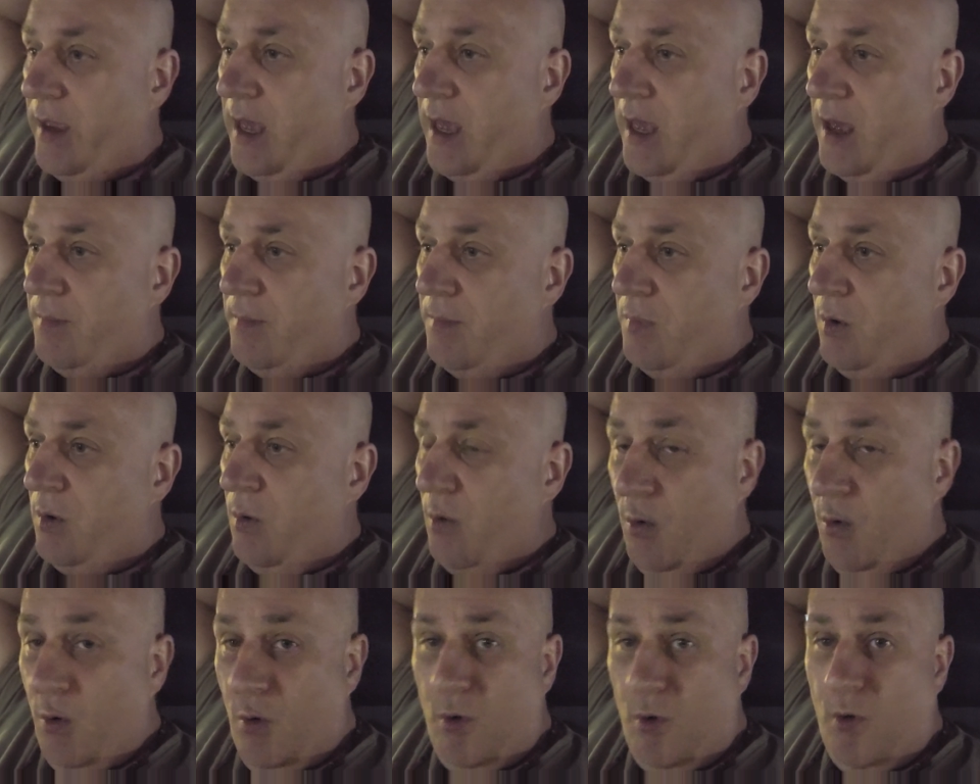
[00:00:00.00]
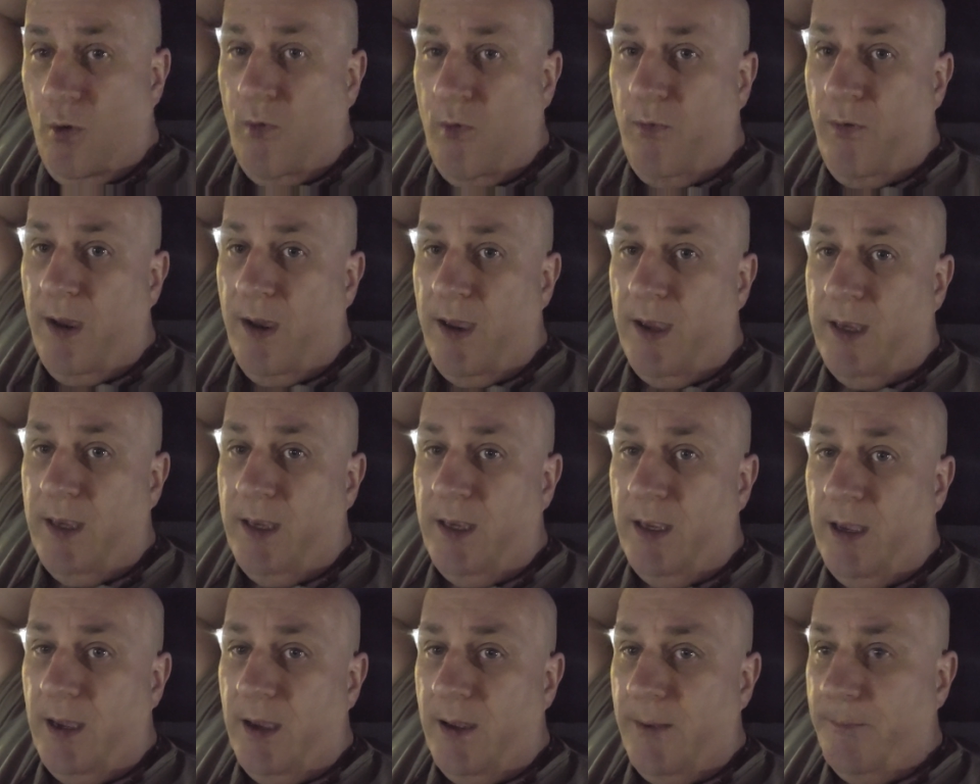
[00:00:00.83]
ab or
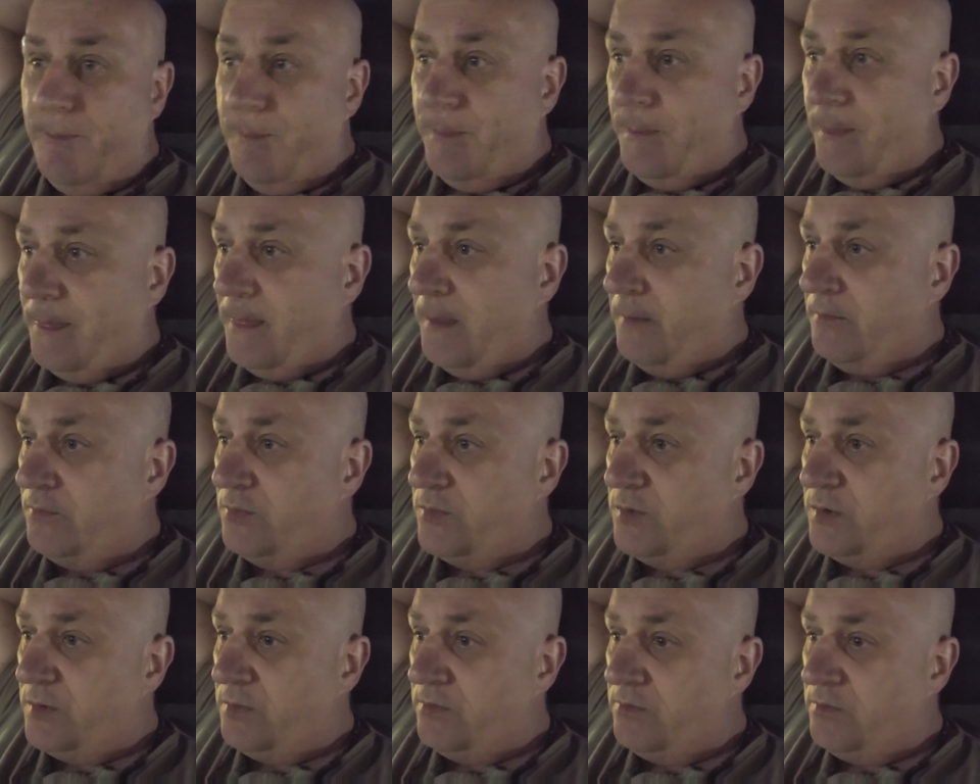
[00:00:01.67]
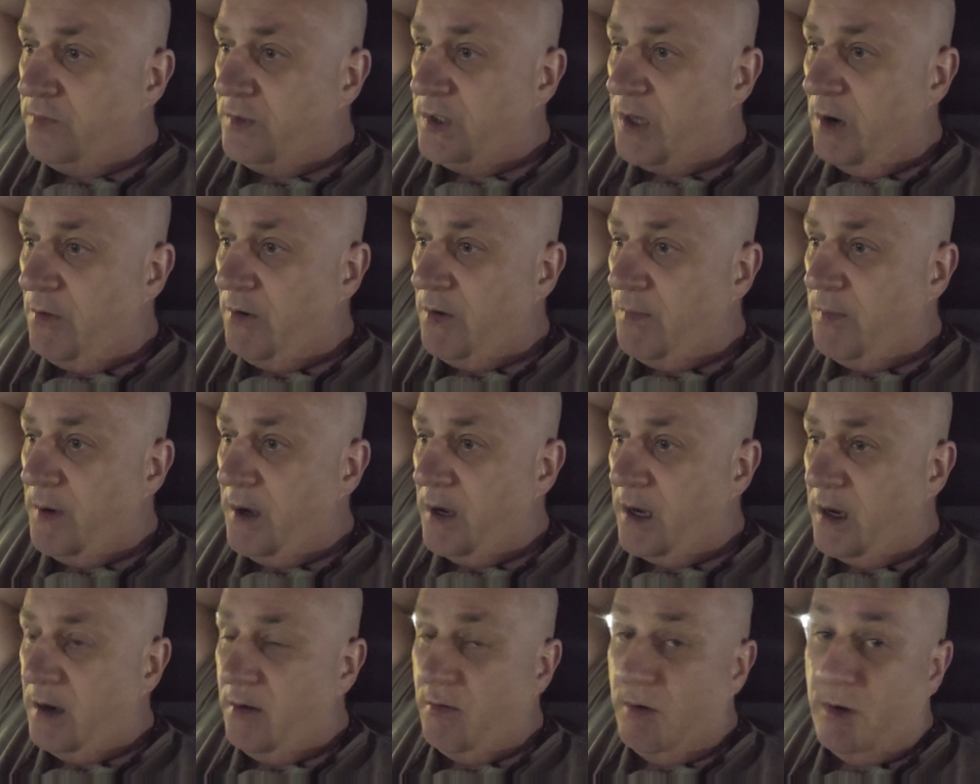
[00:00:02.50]
a cherry
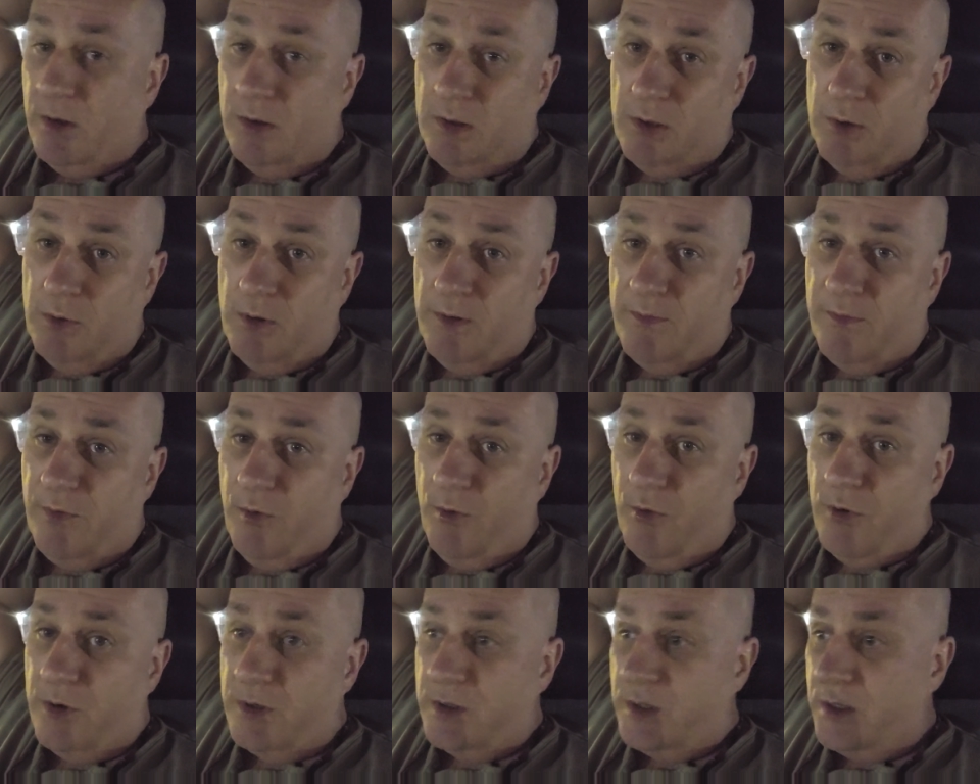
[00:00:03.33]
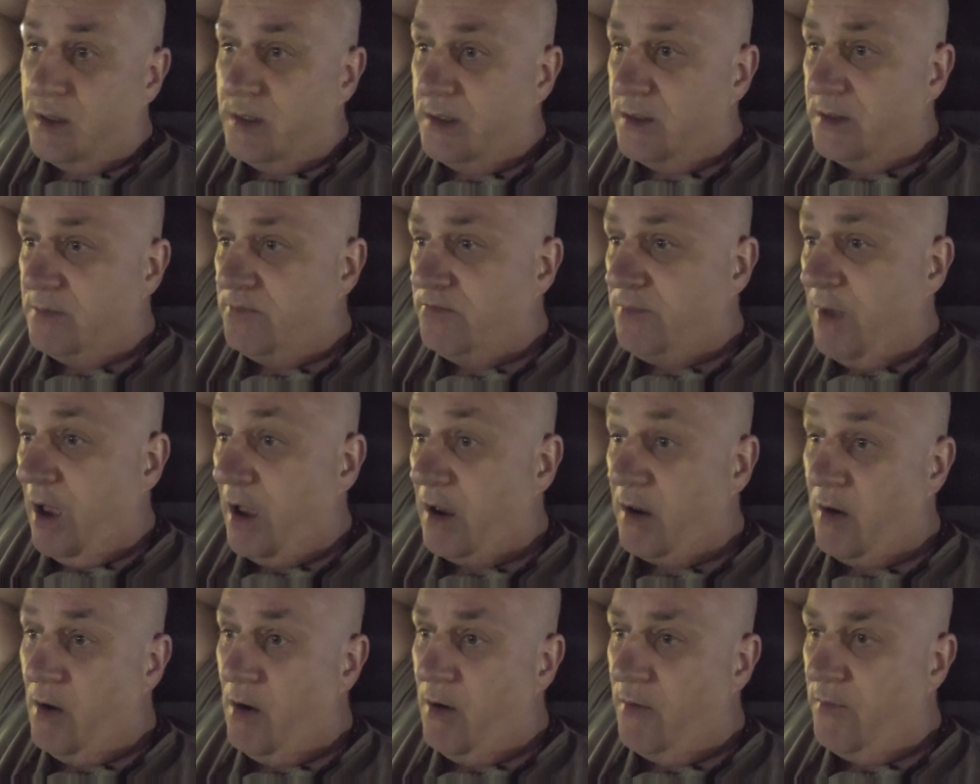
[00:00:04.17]
picker and do it for us, because I
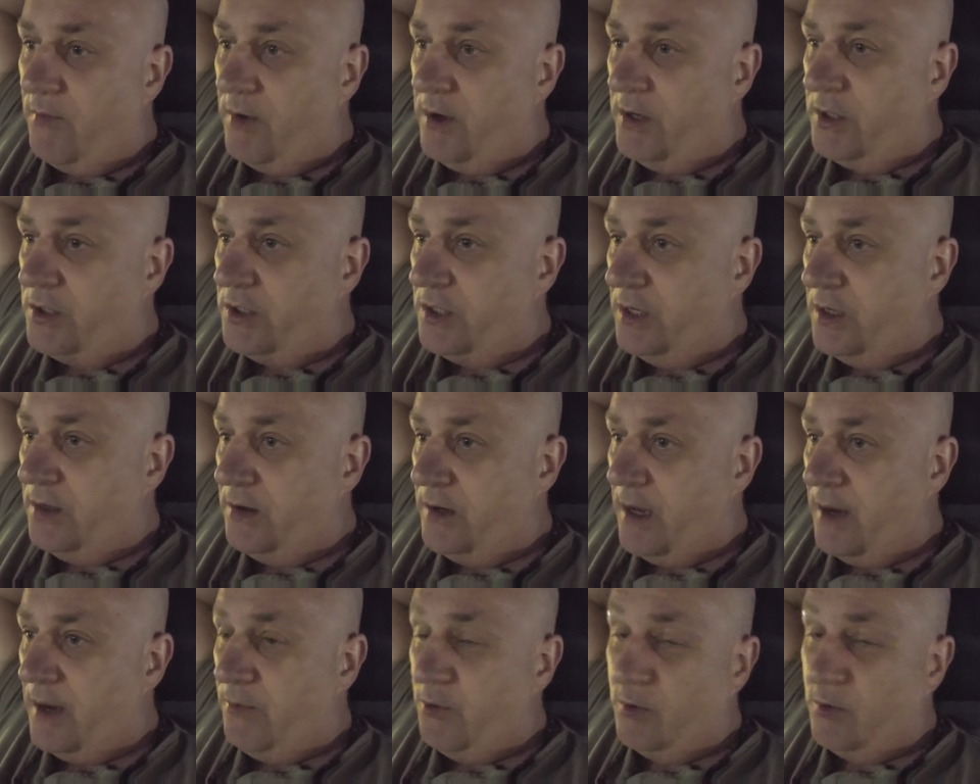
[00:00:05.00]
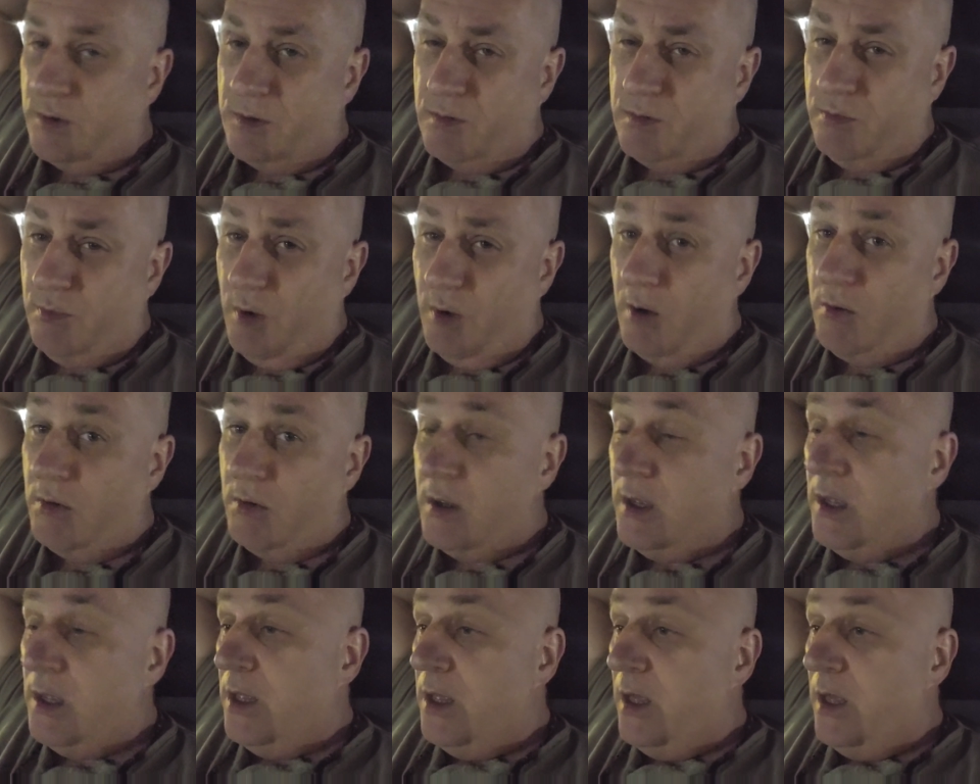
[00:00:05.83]
can't reach it, and April's, well,
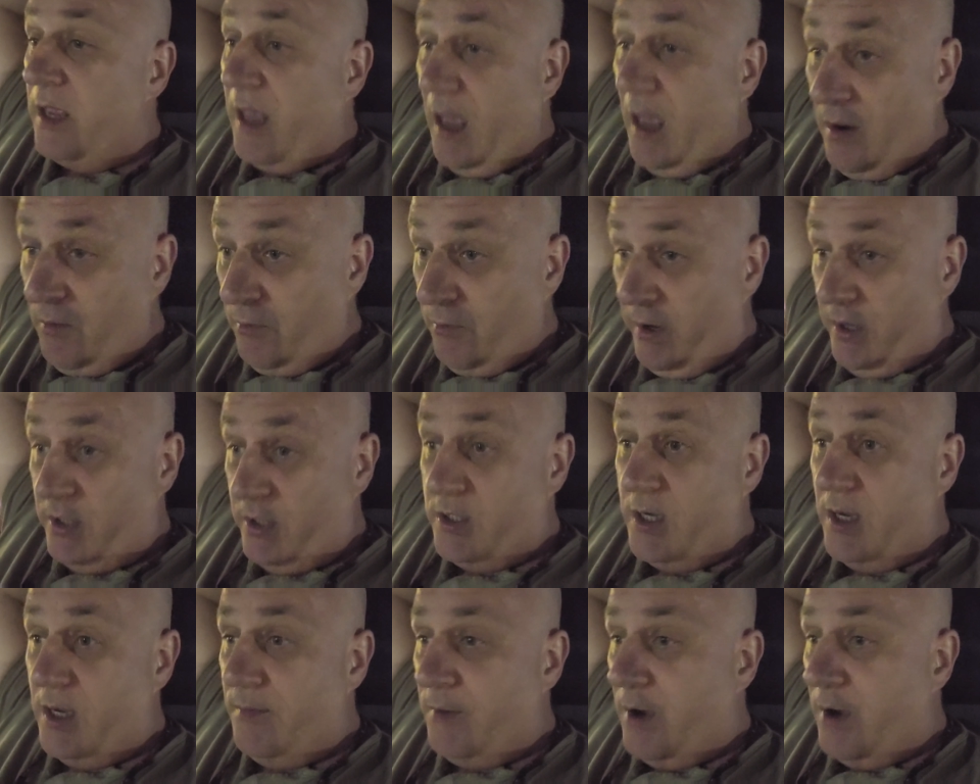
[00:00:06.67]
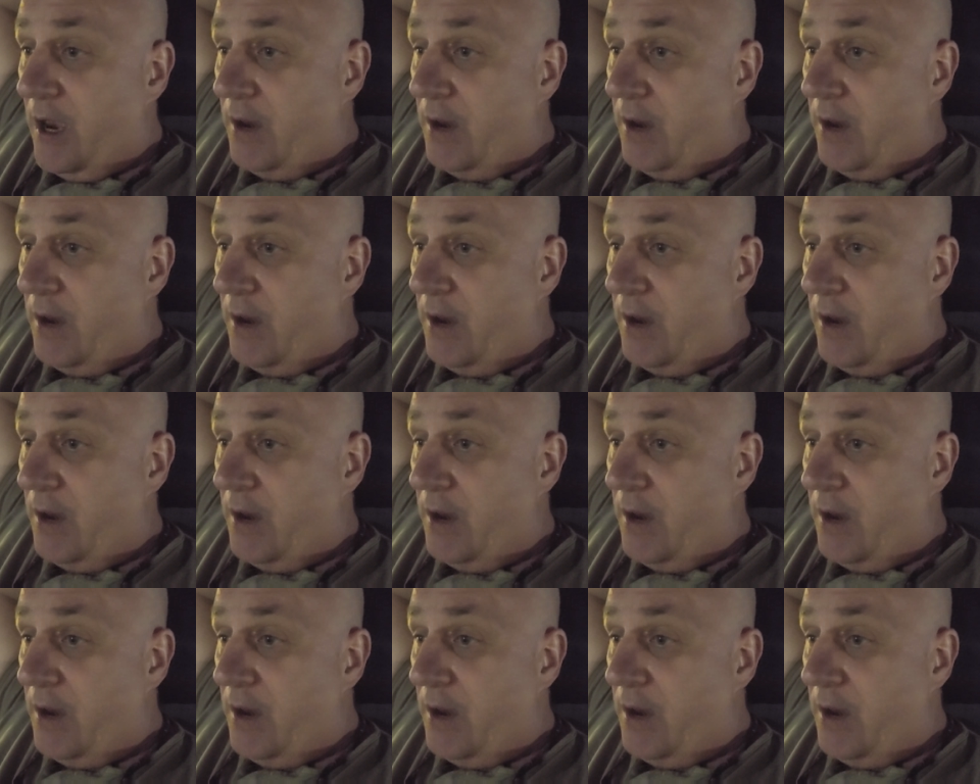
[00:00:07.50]
can reach it, but